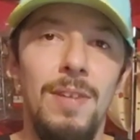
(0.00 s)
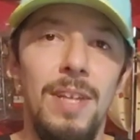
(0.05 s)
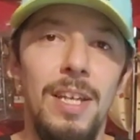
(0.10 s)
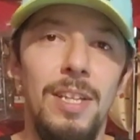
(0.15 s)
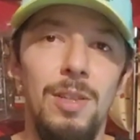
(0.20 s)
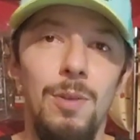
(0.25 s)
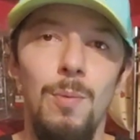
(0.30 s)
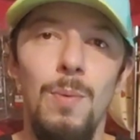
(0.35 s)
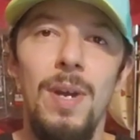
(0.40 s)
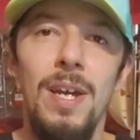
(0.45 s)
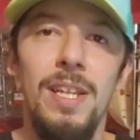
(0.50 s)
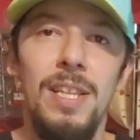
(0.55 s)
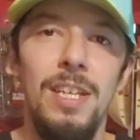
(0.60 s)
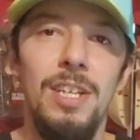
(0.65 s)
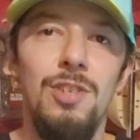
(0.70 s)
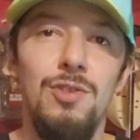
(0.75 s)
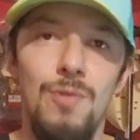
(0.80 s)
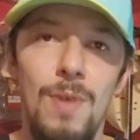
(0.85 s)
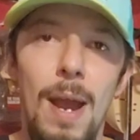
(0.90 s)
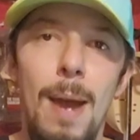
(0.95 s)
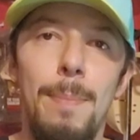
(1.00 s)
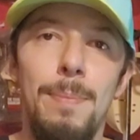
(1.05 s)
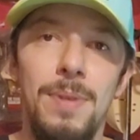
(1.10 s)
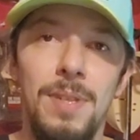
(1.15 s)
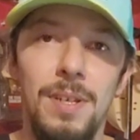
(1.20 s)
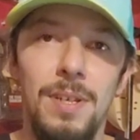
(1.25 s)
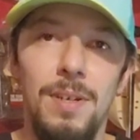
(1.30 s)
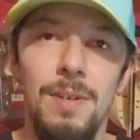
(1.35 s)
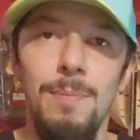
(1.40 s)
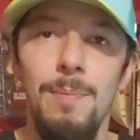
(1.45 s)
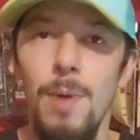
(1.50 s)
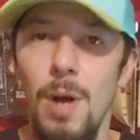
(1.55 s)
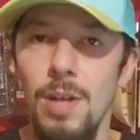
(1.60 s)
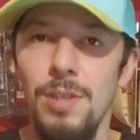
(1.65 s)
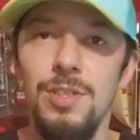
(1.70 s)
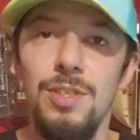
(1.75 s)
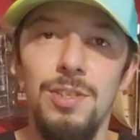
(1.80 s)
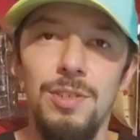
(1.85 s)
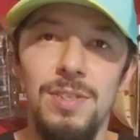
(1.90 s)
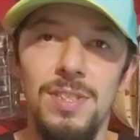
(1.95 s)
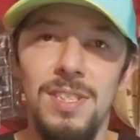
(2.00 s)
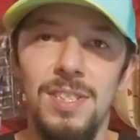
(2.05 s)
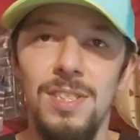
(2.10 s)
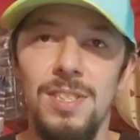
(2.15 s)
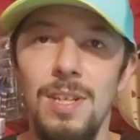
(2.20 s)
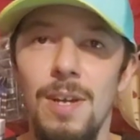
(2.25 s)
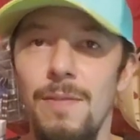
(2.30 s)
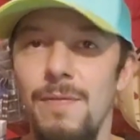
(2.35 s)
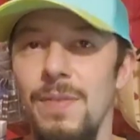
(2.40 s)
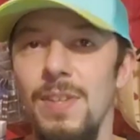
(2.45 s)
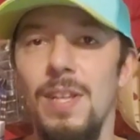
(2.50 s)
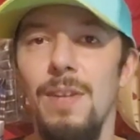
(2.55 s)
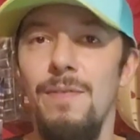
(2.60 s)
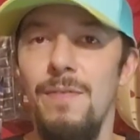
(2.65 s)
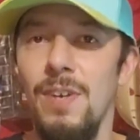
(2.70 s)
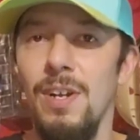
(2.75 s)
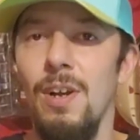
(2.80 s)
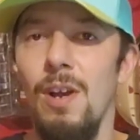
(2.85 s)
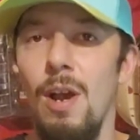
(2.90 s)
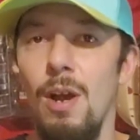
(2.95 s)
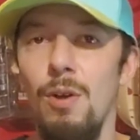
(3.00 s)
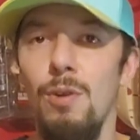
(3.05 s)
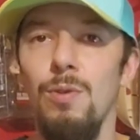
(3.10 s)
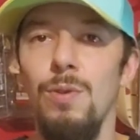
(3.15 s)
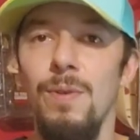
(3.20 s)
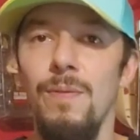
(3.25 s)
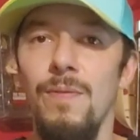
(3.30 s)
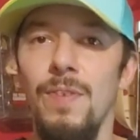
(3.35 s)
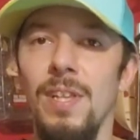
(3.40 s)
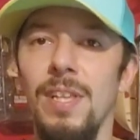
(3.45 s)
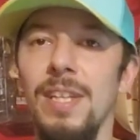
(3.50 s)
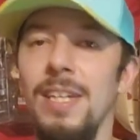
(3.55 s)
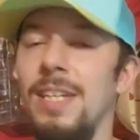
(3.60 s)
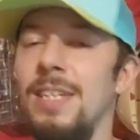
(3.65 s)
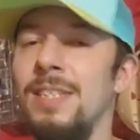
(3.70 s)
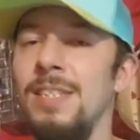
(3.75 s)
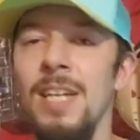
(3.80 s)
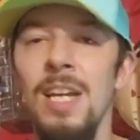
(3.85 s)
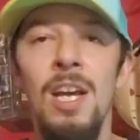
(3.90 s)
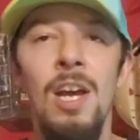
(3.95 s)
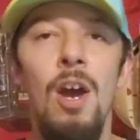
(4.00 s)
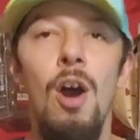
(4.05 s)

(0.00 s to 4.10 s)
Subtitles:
like the way they trap the monsters and stuff and they figure out who the villain is.